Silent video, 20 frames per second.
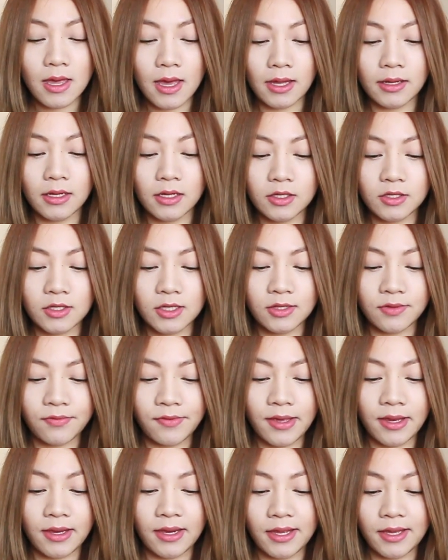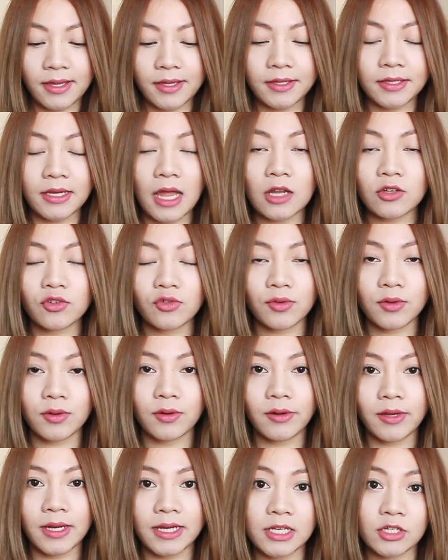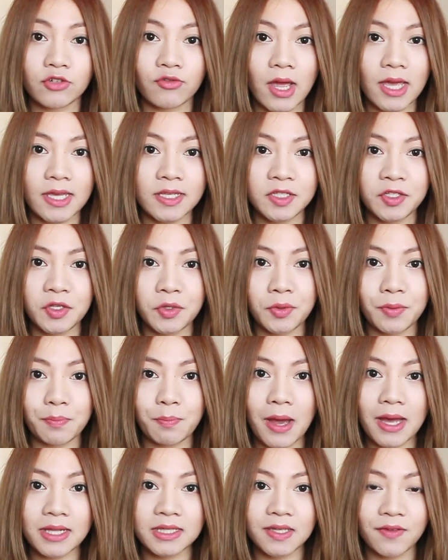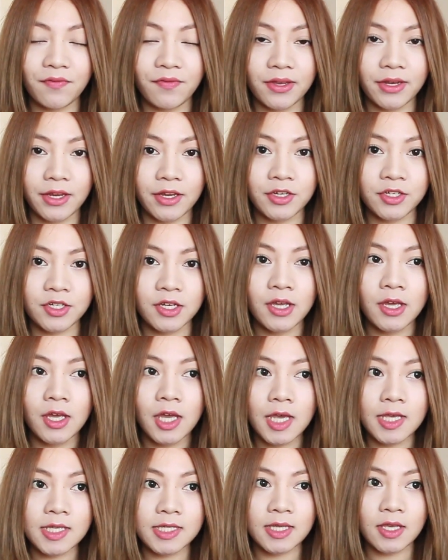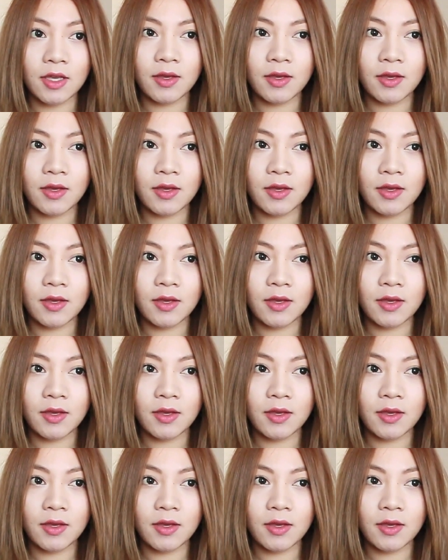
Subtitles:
and it's just really natural and it dries to a matte finish, so